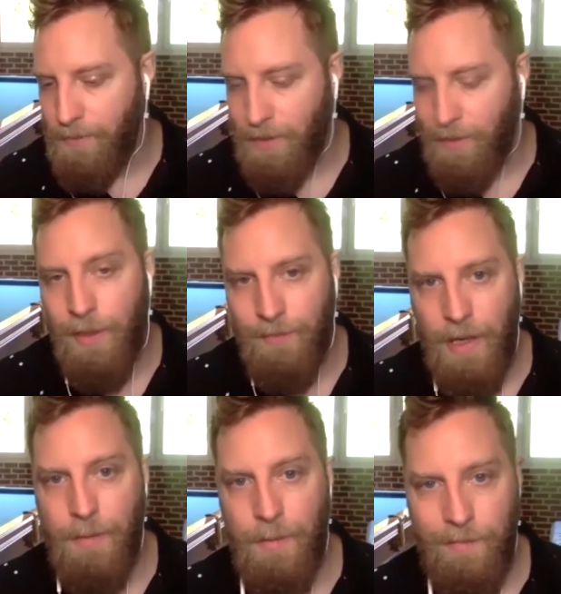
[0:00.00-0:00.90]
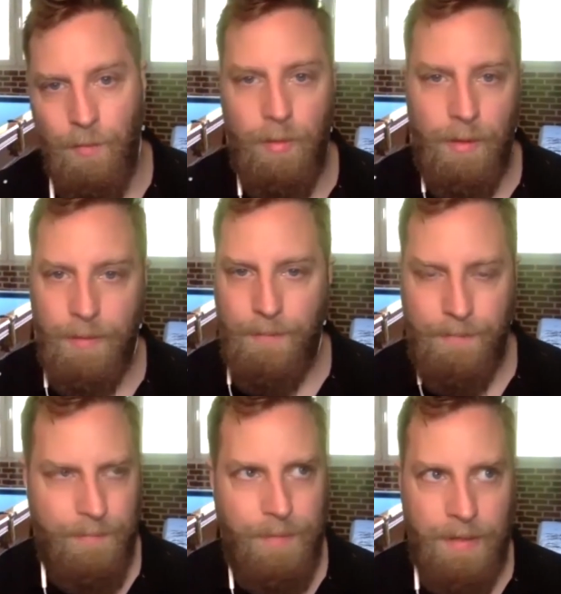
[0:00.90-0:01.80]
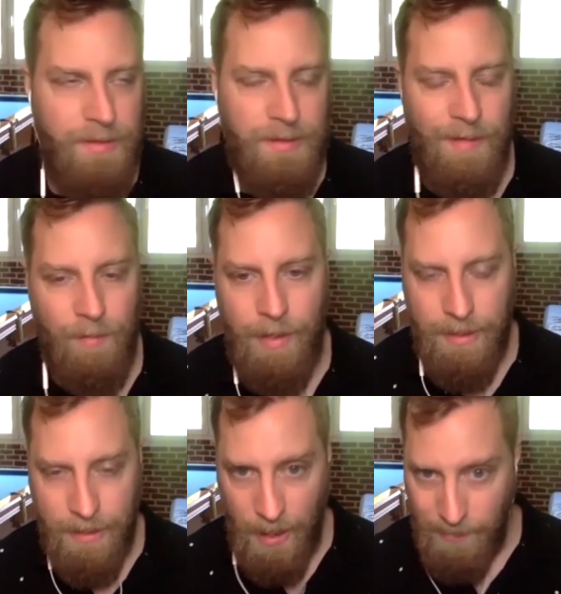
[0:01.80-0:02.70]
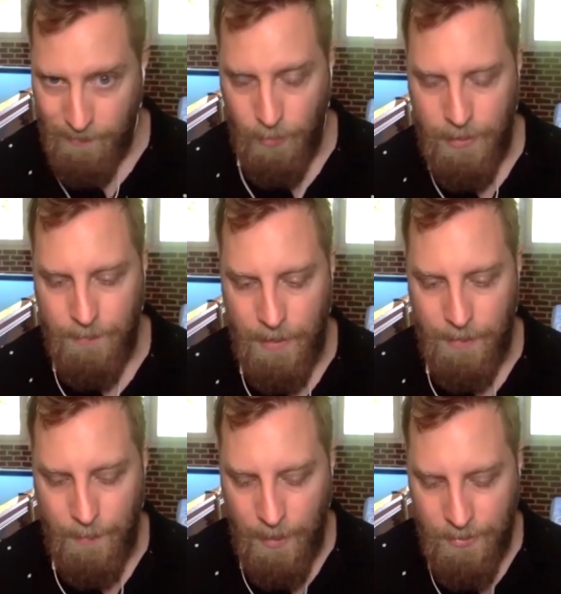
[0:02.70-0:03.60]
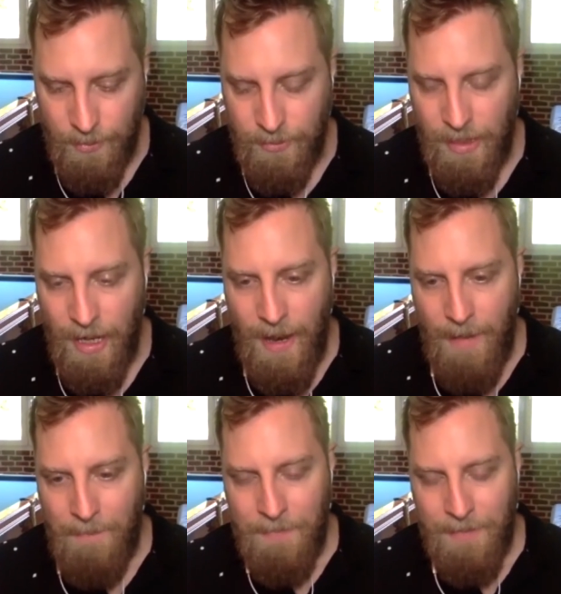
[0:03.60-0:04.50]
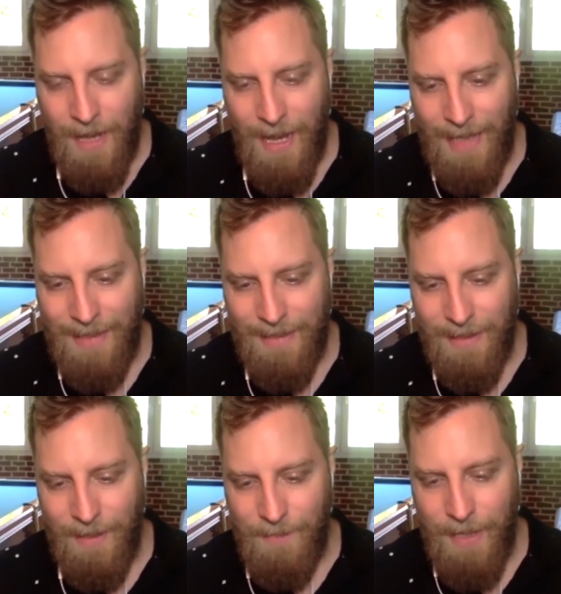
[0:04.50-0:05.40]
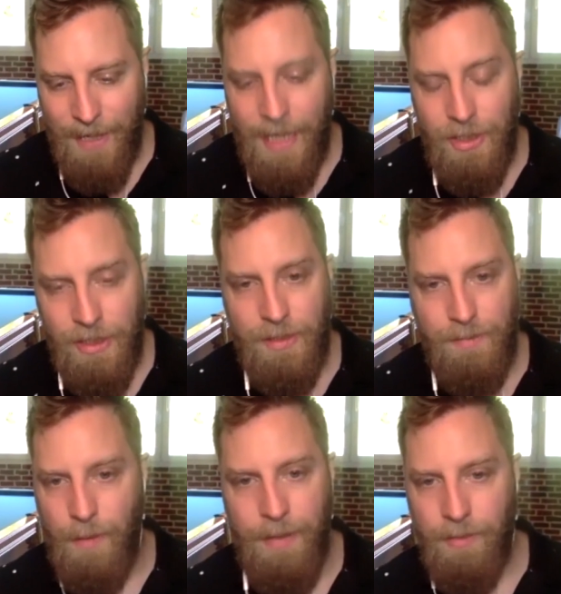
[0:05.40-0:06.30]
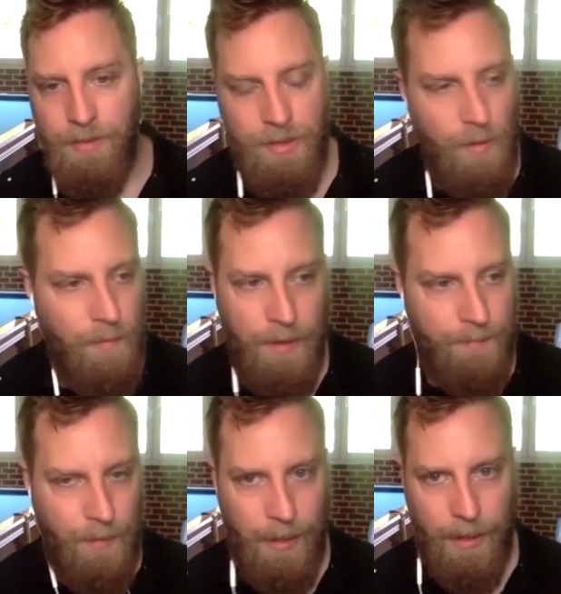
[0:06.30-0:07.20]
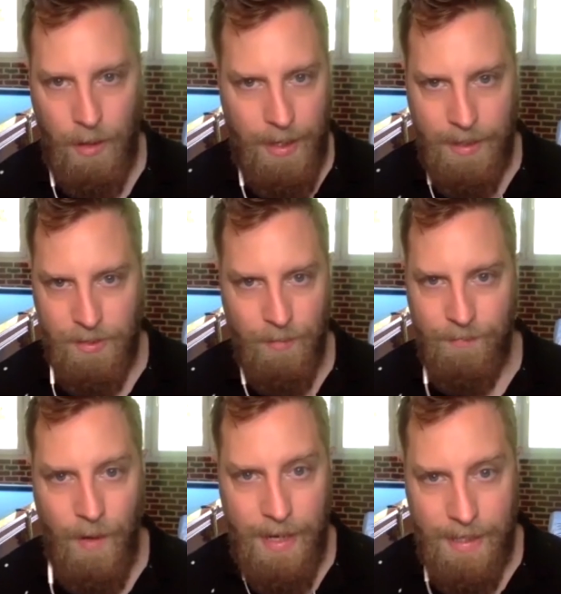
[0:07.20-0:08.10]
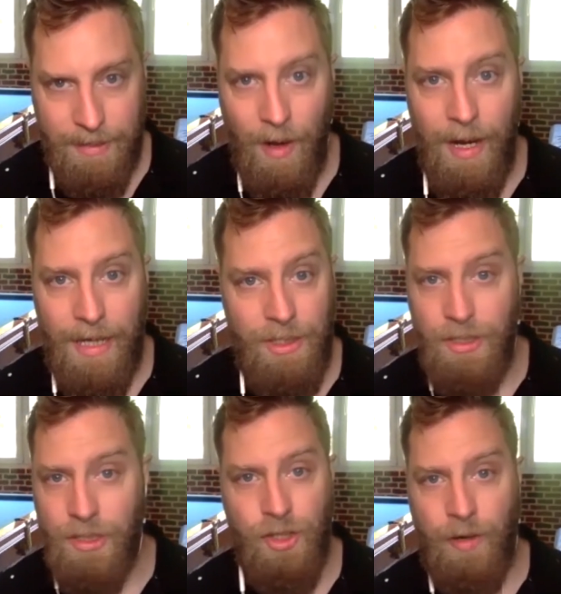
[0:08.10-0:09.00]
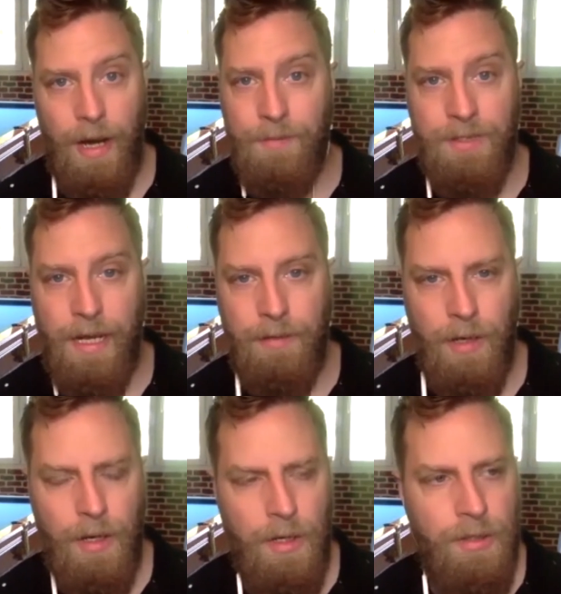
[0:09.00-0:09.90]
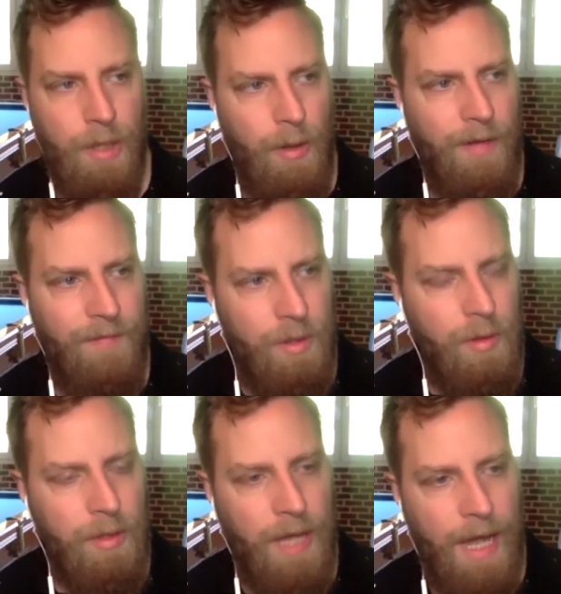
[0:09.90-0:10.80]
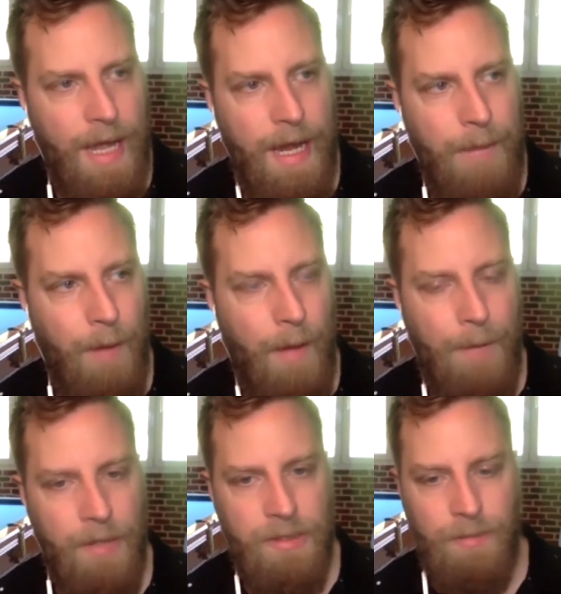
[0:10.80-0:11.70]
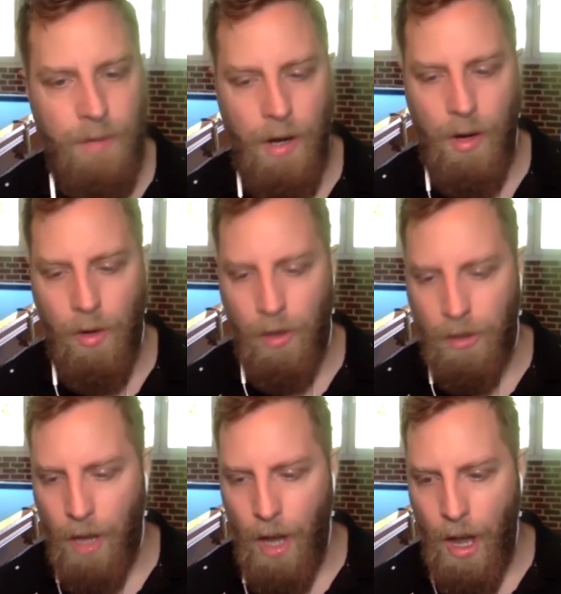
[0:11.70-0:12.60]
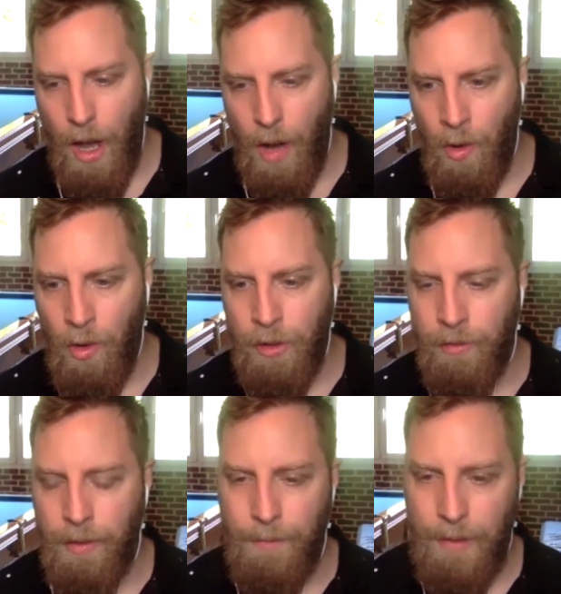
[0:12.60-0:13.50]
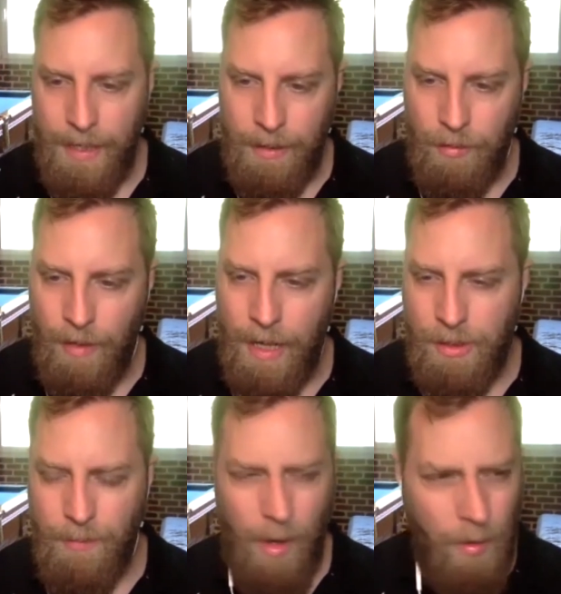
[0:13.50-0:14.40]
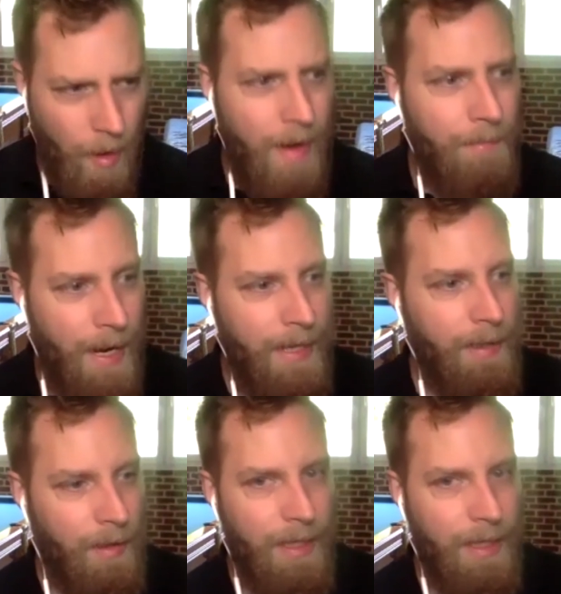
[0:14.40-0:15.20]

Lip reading: software development about 7 or 8 years ago, before we did better proposals. And he actually he was super high-end sort of finance guy, actually just straight up said, so if you get hit by a bus tomorrow, or a car, or you're in a plane crash, I'm like, all right, mate,